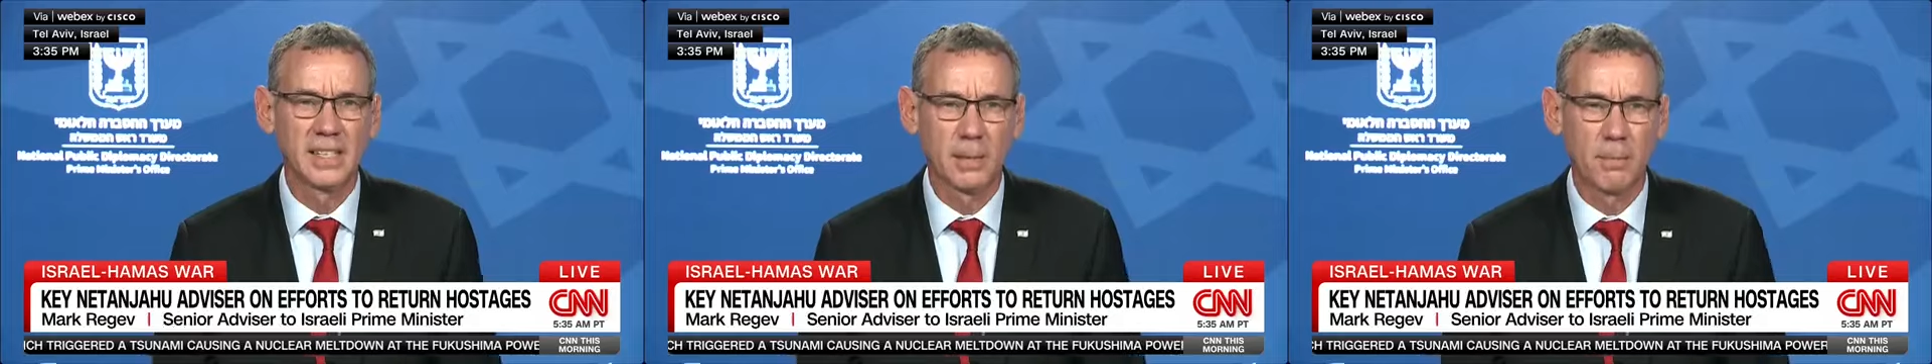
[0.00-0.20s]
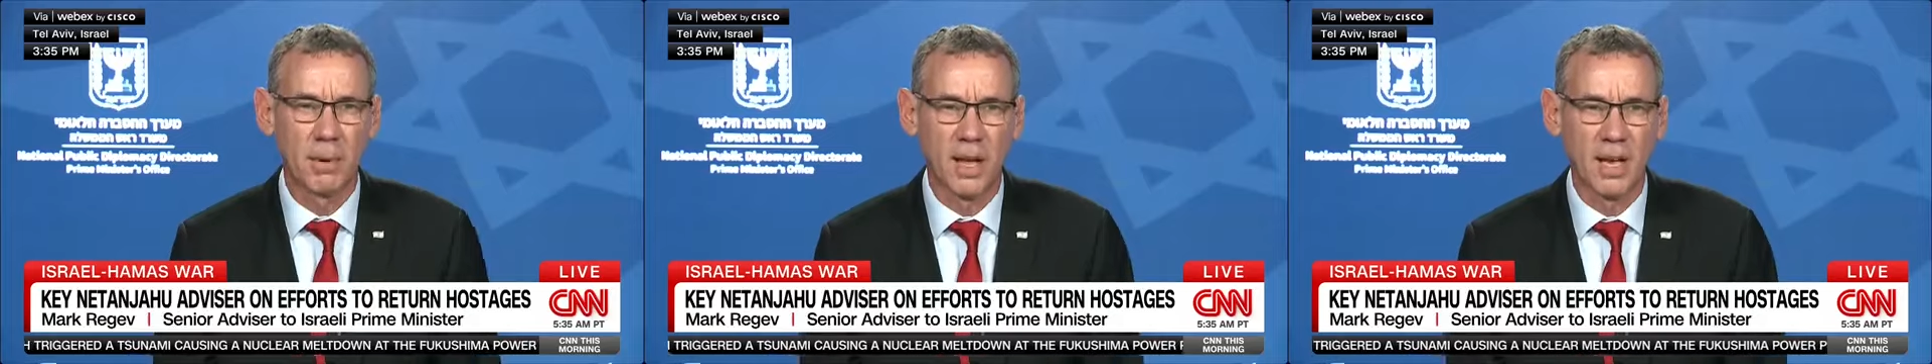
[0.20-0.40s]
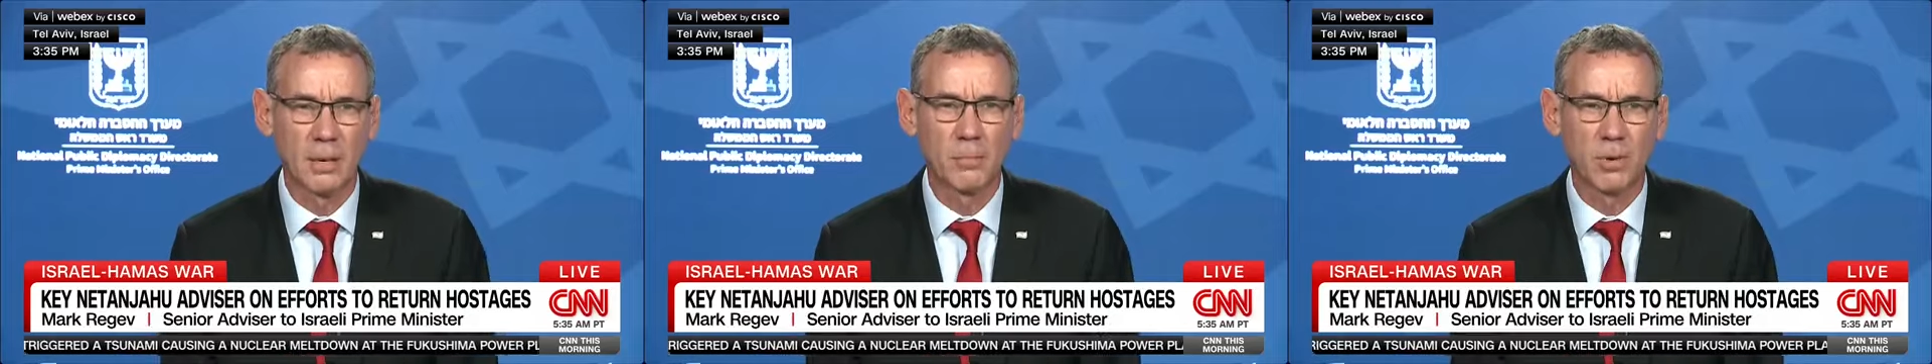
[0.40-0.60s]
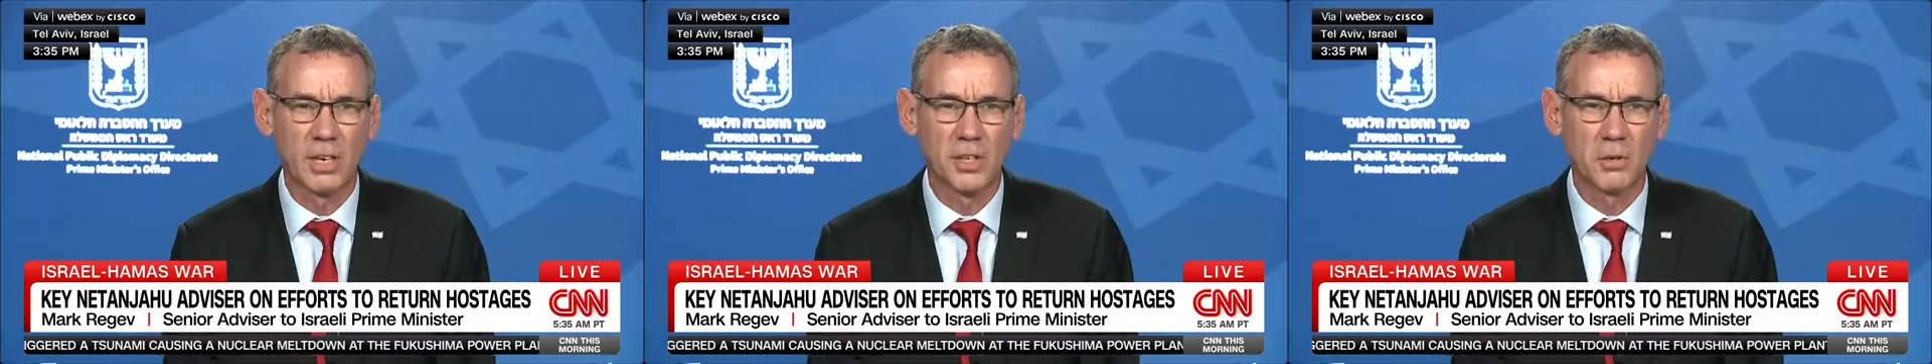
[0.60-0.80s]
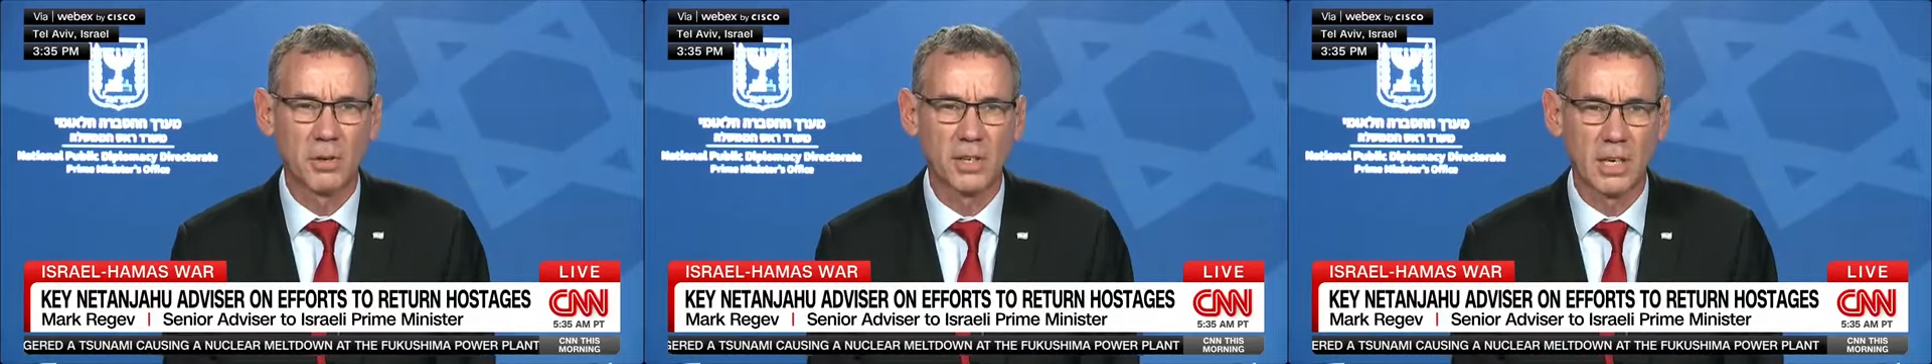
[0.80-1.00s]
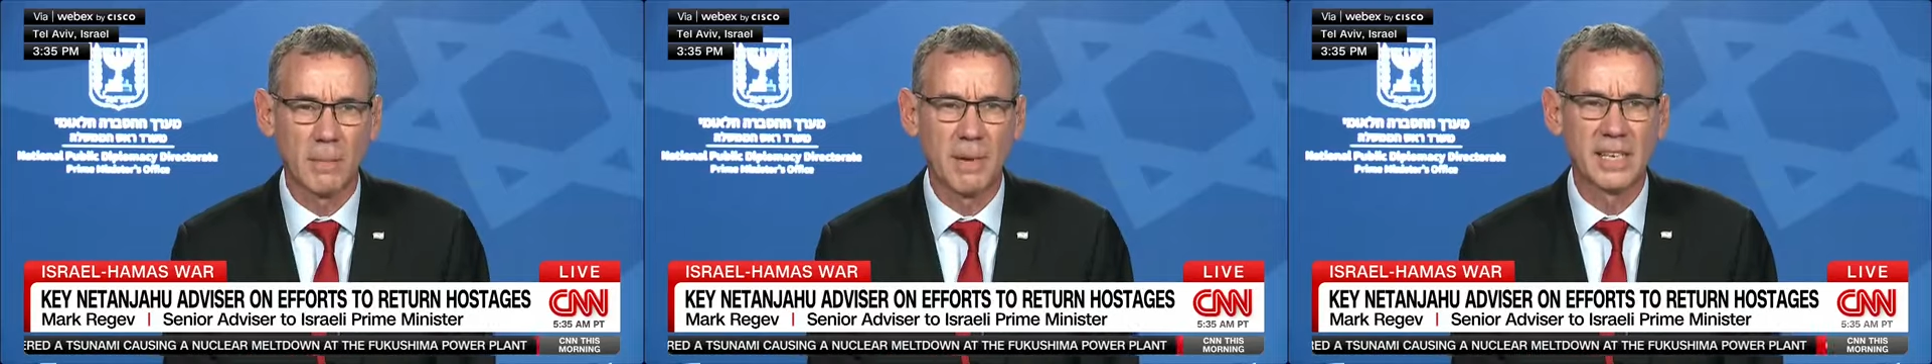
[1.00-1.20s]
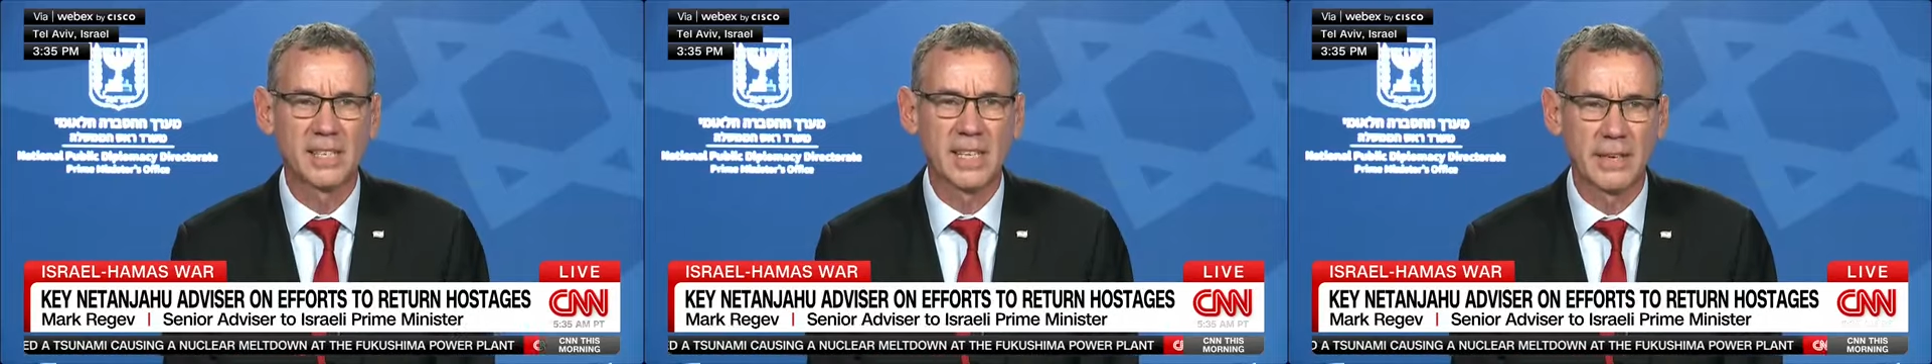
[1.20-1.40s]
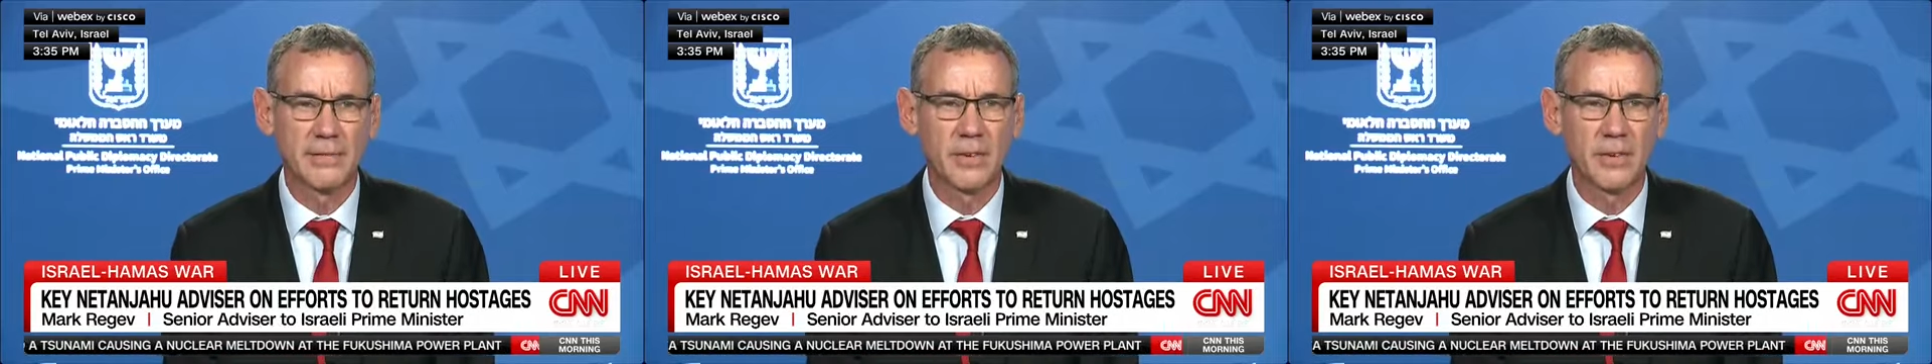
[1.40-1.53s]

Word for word: is applying pressure on Hamas.